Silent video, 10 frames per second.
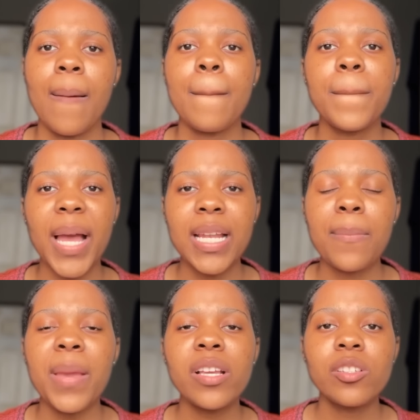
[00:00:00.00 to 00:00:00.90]
But
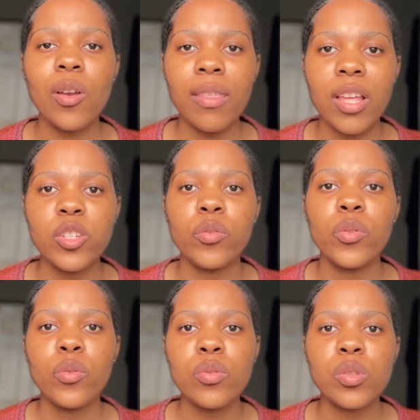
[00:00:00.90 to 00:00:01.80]
make sure that you
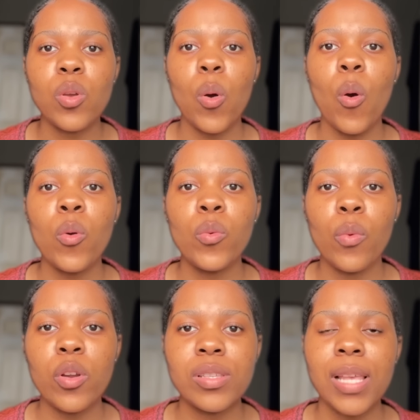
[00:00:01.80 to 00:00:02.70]
use your own
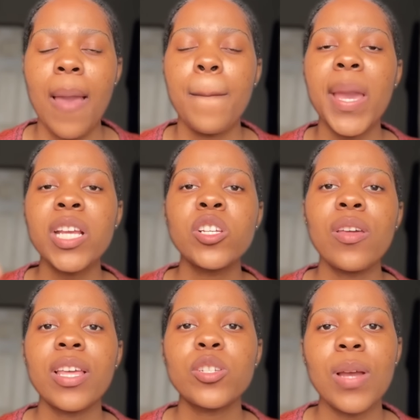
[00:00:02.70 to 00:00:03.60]
words. Make sure
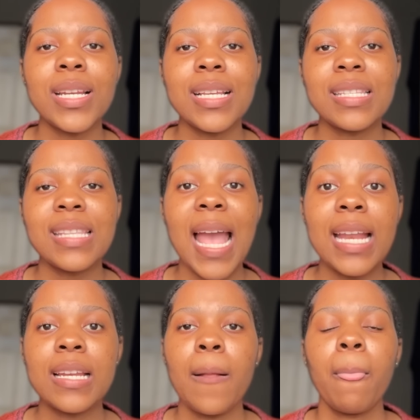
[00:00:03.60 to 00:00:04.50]
that you
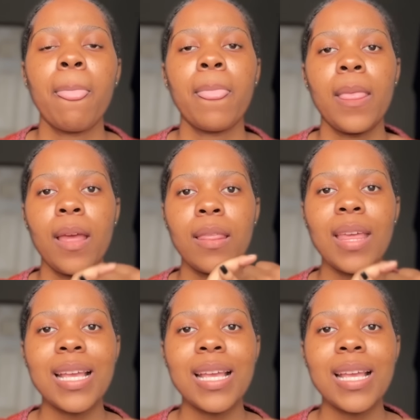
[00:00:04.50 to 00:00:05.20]
understand the